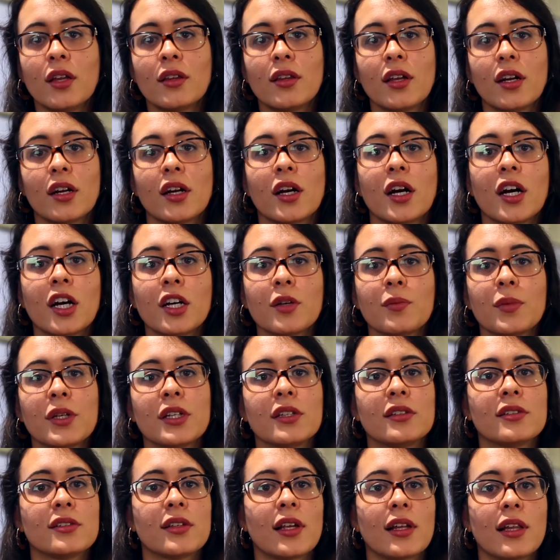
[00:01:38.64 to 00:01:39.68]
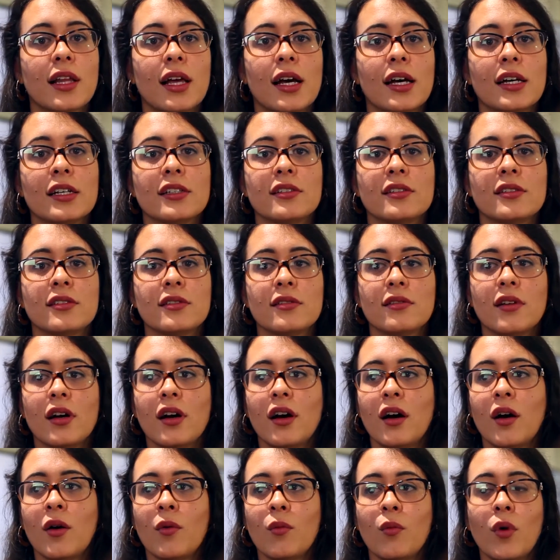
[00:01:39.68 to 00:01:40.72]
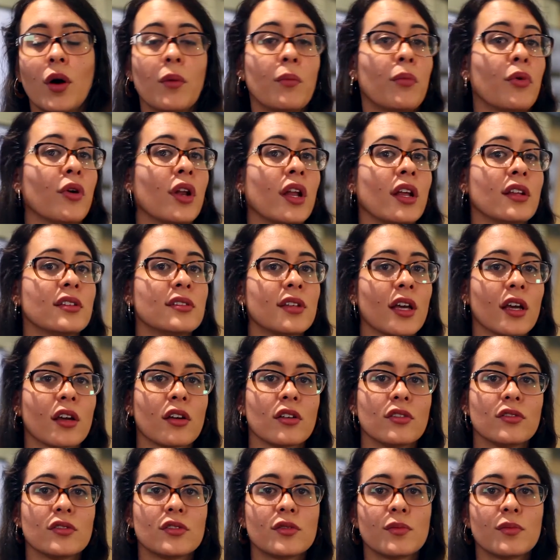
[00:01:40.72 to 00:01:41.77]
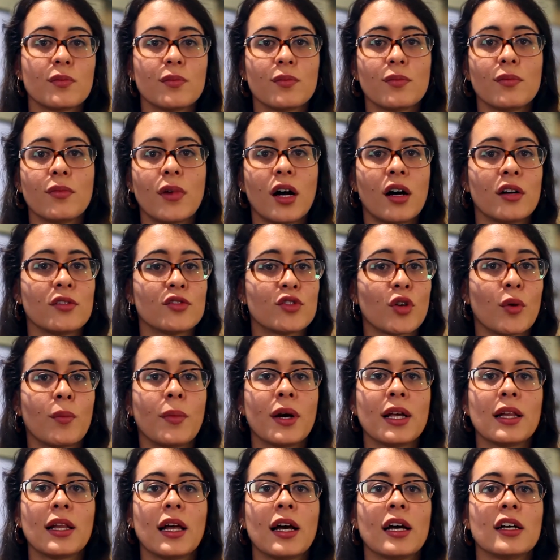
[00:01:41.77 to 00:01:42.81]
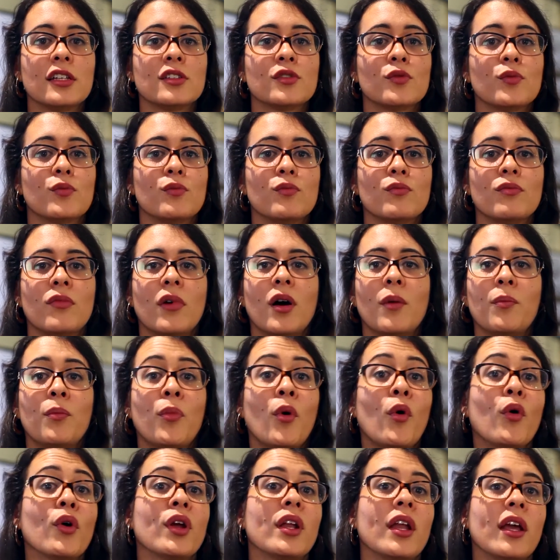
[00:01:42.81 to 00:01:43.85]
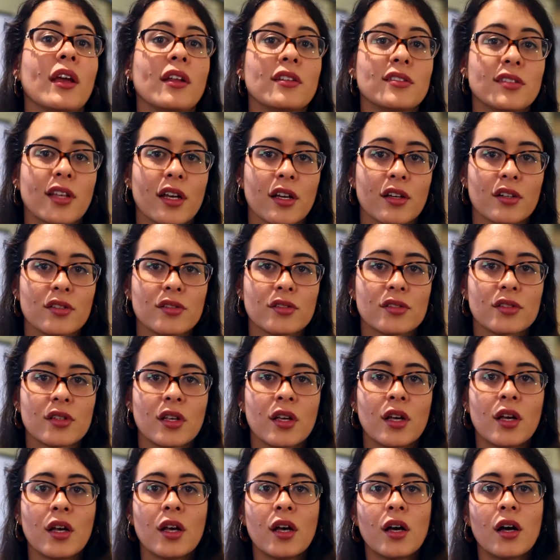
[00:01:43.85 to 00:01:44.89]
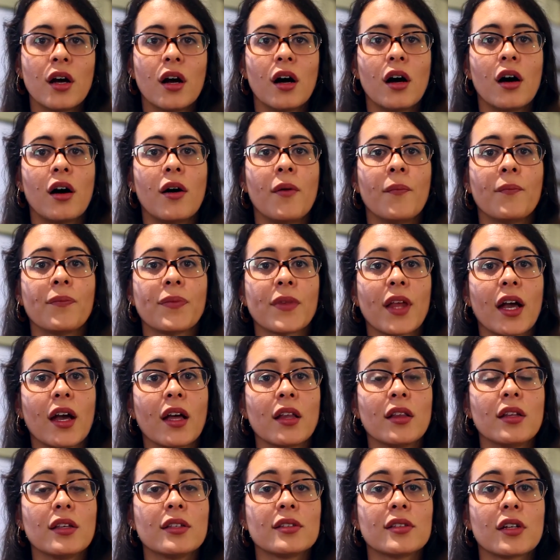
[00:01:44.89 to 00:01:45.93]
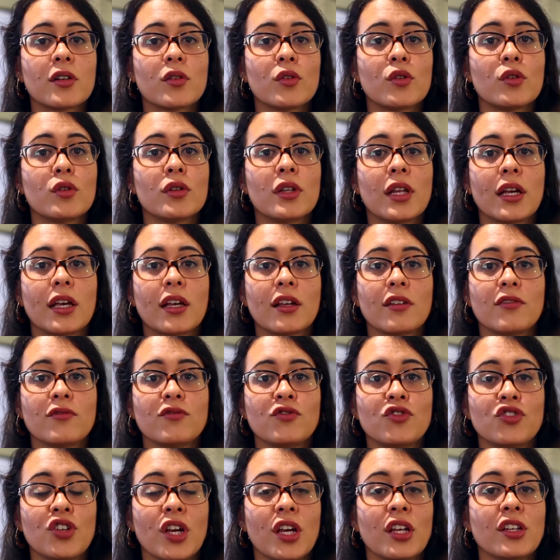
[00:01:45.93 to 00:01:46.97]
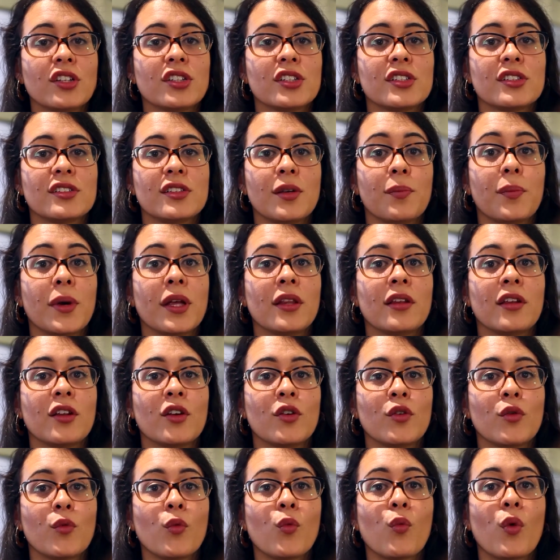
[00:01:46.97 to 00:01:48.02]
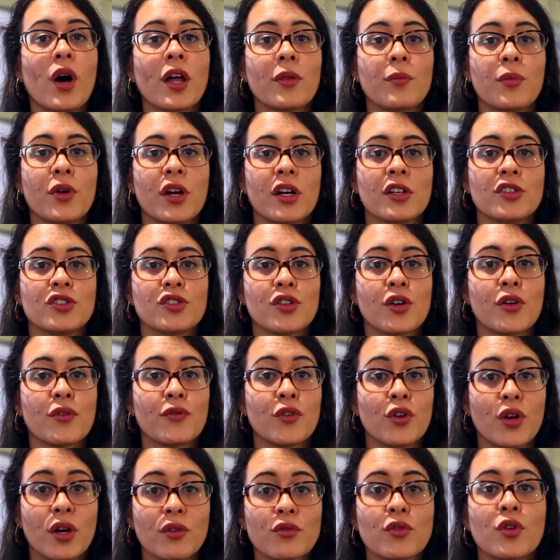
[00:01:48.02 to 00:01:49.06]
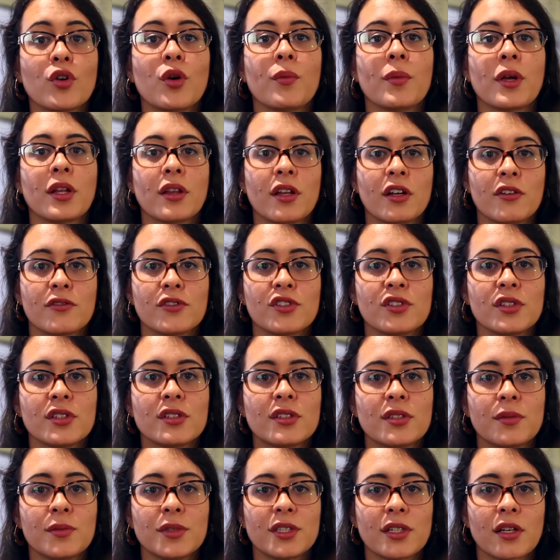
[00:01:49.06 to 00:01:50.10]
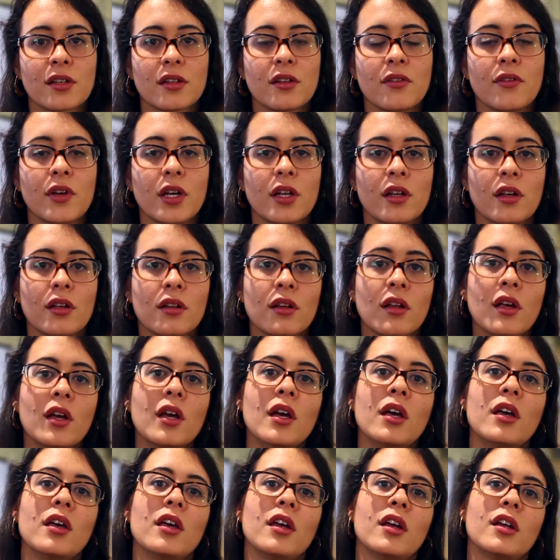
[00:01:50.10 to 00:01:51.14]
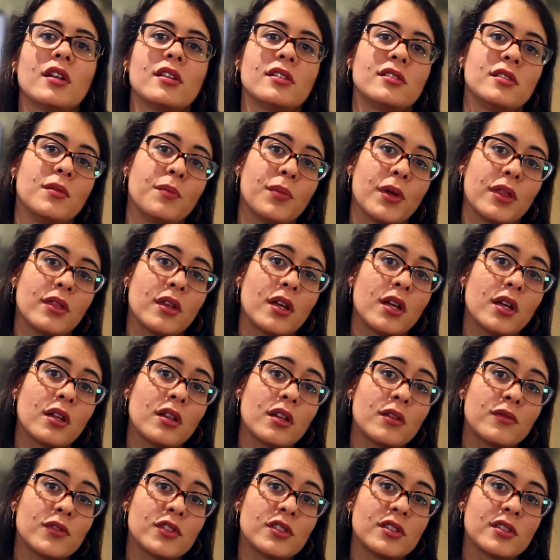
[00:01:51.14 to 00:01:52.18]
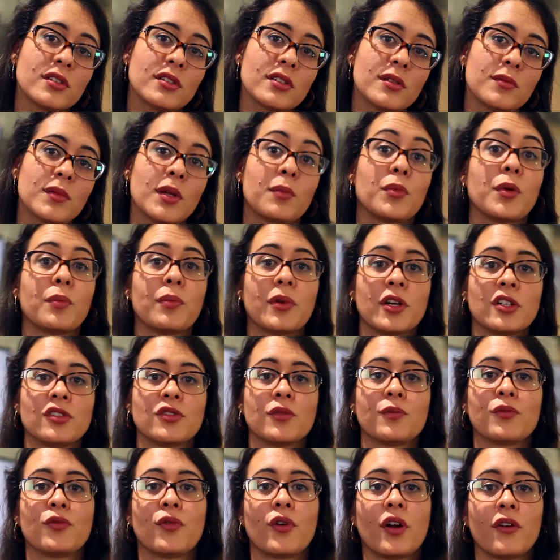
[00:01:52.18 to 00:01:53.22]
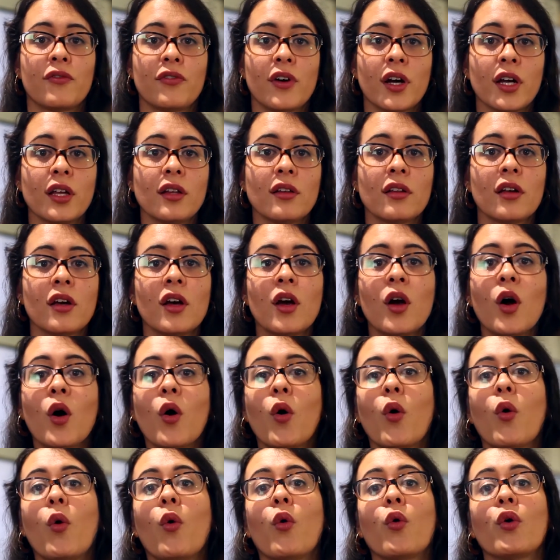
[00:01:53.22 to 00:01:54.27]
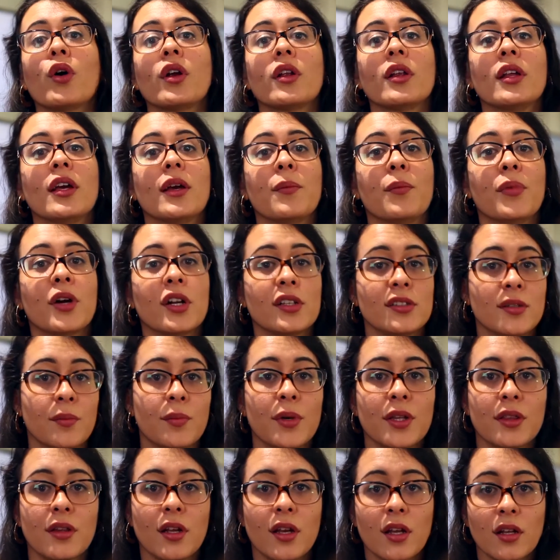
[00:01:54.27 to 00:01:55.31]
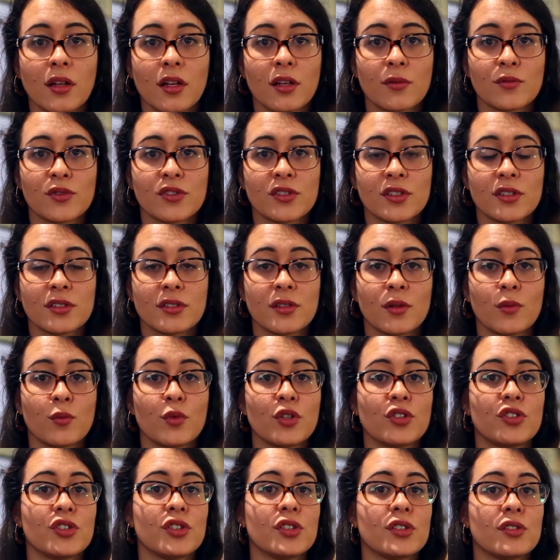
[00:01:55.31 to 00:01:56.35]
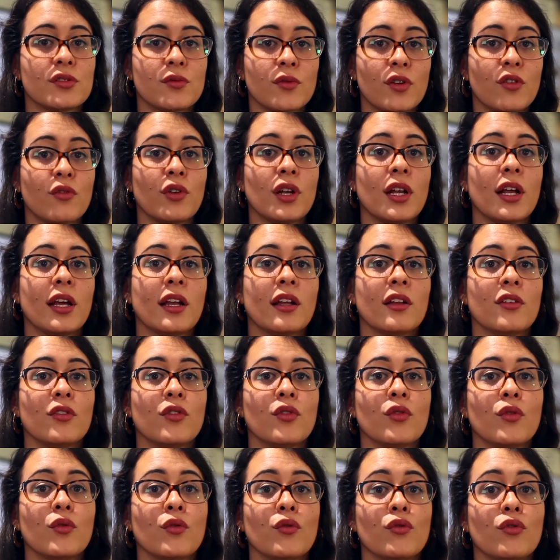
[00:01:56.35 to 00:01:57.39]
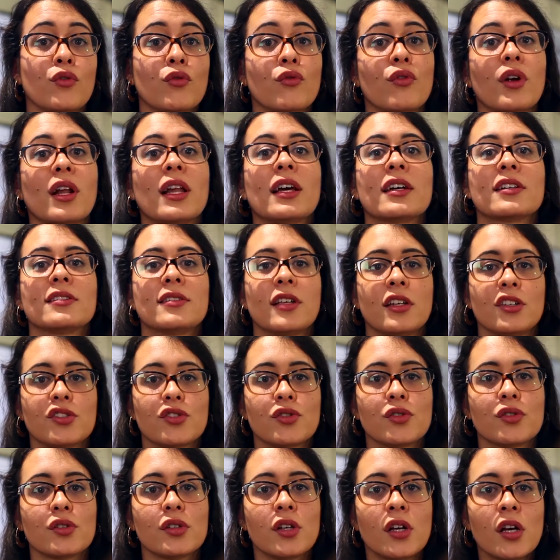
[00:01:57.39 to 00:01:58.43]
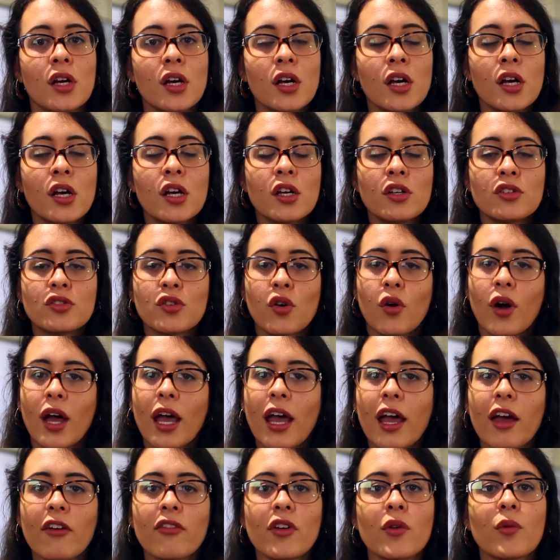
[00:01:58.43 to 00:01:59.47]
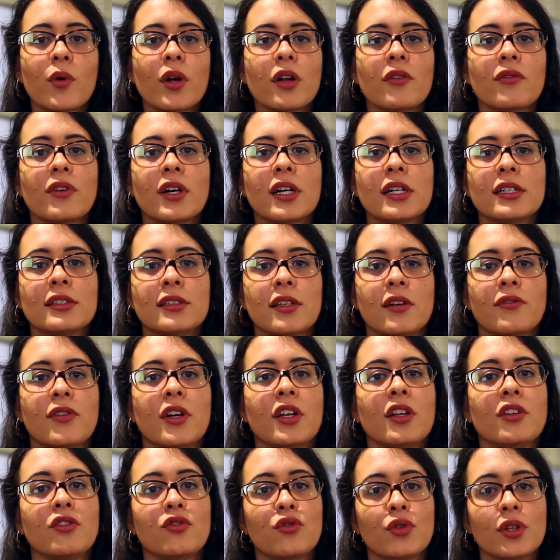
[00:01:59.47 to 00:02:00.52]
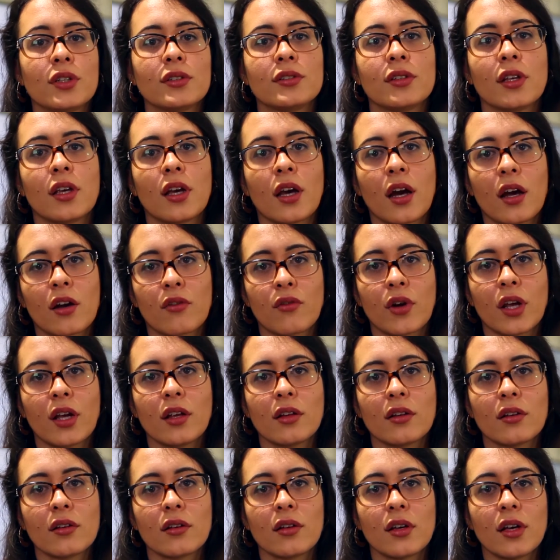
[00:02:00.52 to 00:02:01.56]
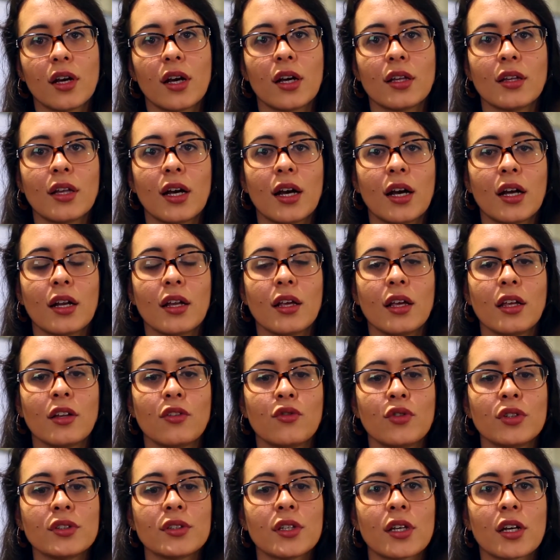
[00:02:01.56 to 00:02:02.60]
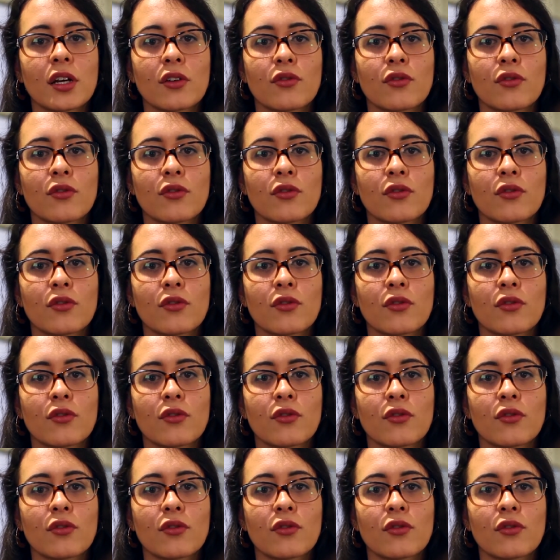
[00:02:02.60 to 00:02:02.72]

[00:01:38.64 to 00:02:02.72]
There are heartbeats that last uh, 1.8 seconds. Uh, some might last uh, 0.8 seconds. Um, and these are all like changes depending on what branch of your autonomic nervous system is activated. Either the sympathetic nervous system that prepares you for a fight, or the parasympathetic nervous system, which is related to, to relaxation. So every one of us have an intrinsic heart rate. And that intrinsic